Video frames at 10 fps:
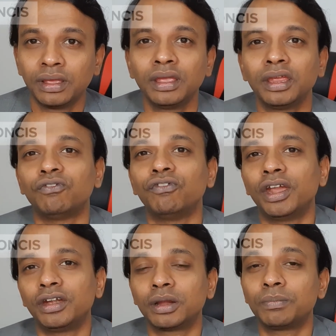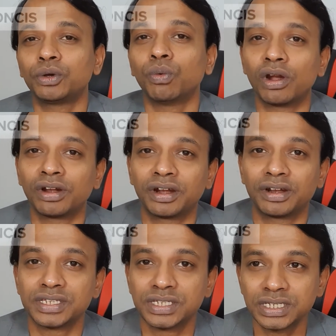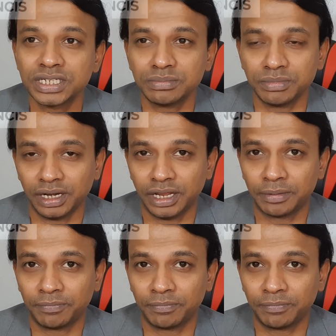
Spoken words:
It went up to 160 million